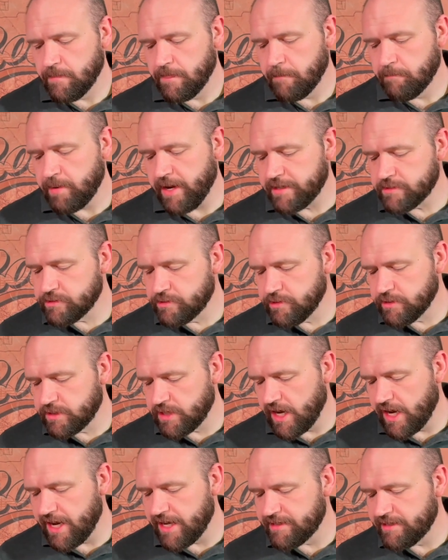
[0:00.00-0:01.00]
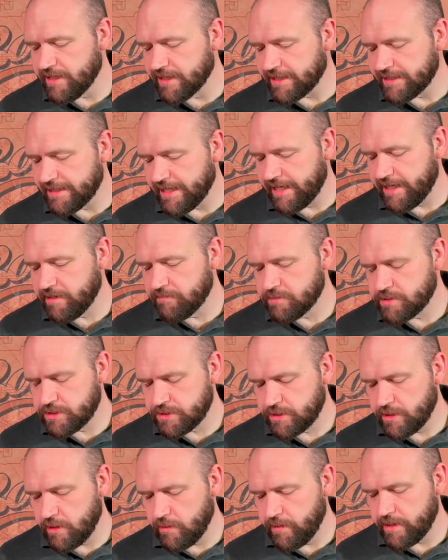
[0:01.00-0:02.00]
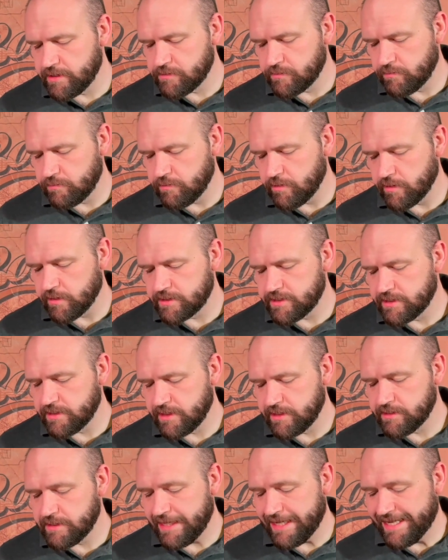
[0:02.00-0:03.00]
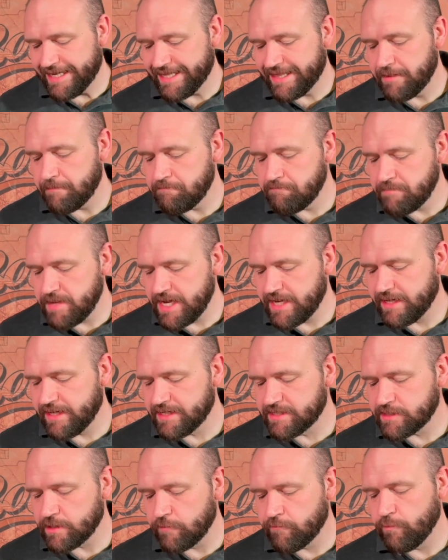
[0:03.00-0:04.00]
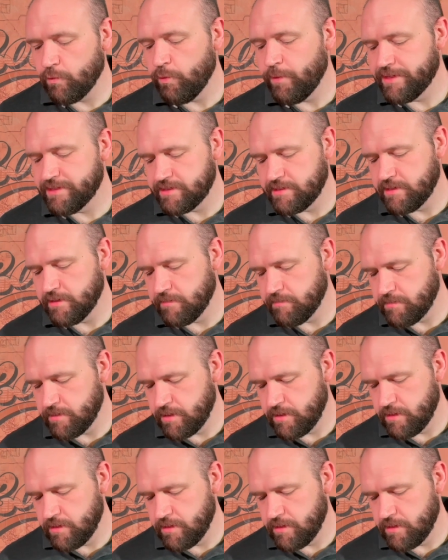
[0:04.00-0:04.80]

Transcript: By his good conduct, let him show his works in the meekness of wisdom.